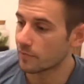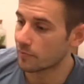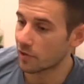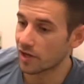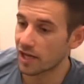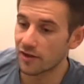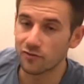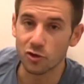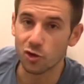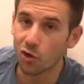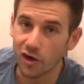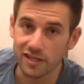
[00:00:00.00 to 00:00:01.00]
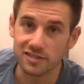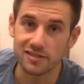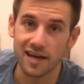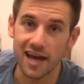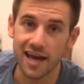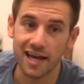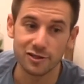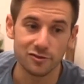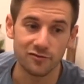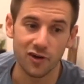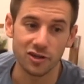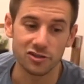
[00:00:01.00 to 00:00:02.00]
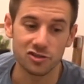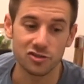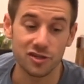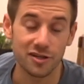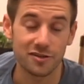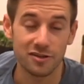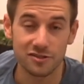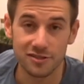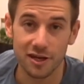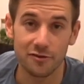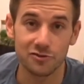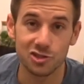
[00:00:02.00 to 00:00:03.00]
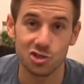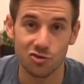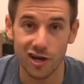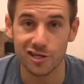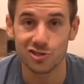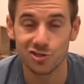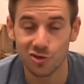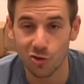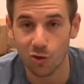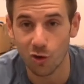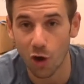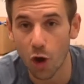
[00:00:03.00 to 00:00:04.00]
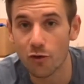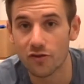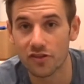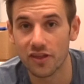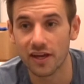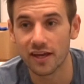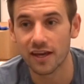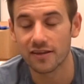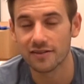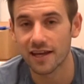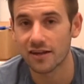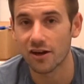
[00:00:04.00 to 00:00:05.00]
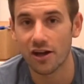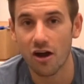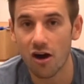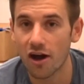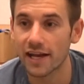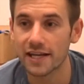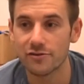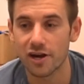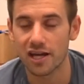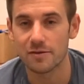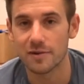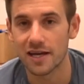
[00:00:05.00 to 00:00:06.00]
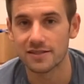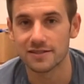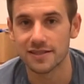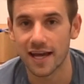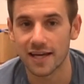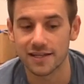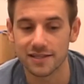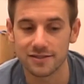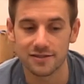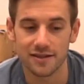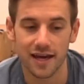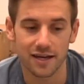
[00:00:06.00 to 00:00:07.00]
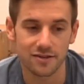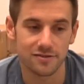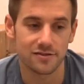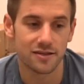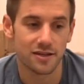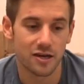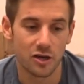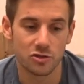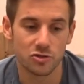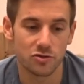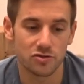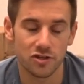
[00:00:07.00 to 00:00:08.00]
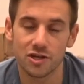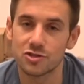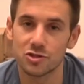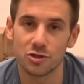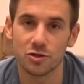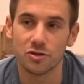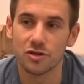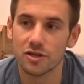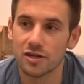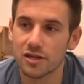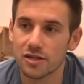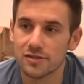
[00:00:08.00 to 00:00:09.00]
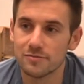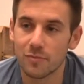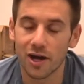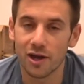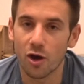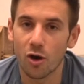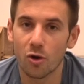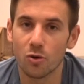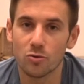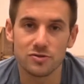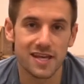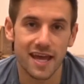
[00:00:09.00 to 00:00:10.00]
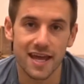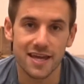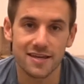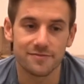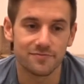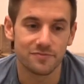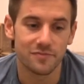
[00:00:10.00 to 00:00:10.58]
But if you're not into that and you find yourself stressed or overthinking, then I highly recommend getting into that, because as soon as I do, my whole day